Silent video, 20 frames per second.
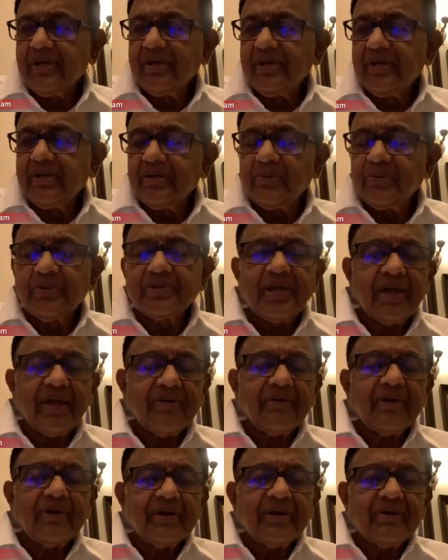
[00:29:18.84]
which have
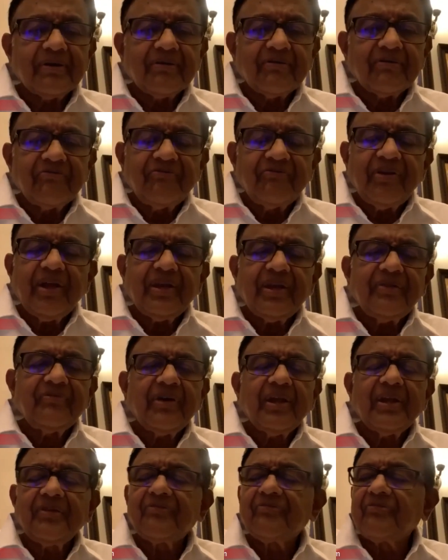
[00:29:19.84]
very,
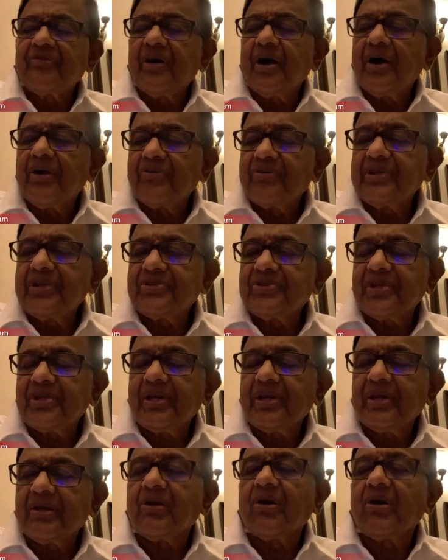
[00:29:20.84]
very
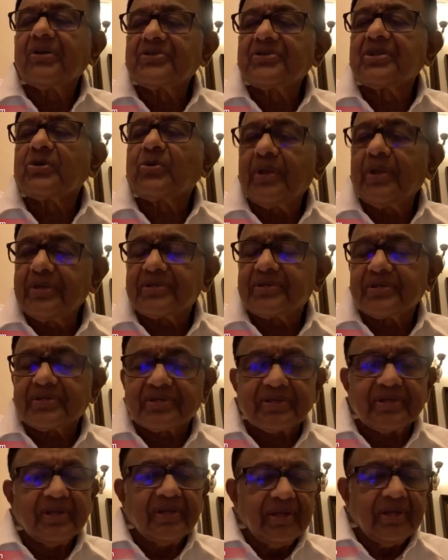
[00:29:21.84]
far-reaching
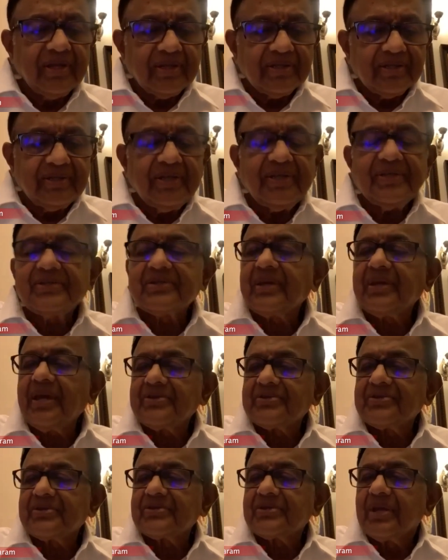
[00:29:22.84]
consequences. These
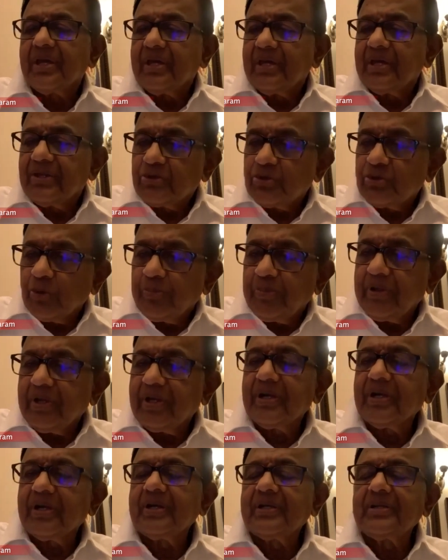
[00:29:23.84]
cases should be
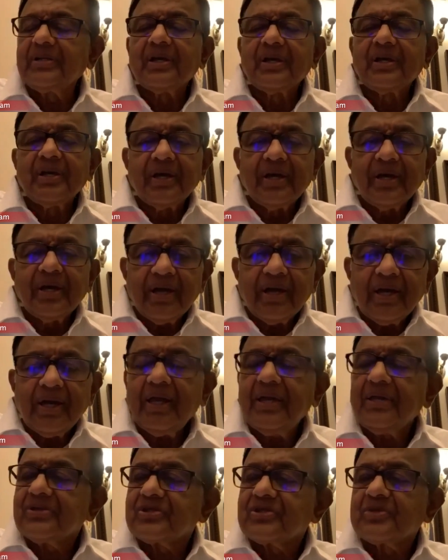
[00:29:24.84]
heard
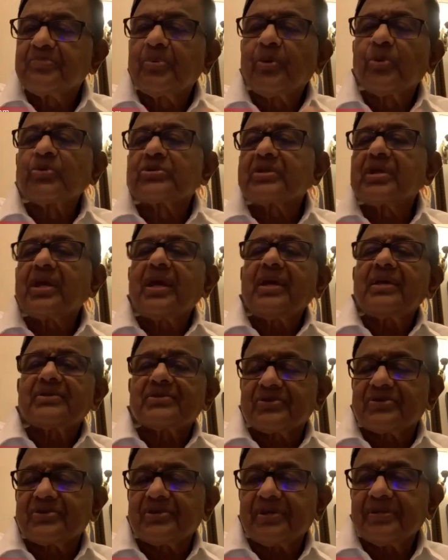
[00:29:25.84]
haste post
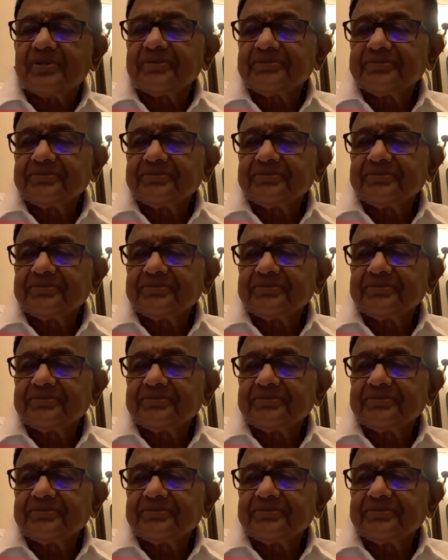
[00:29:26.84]
haste.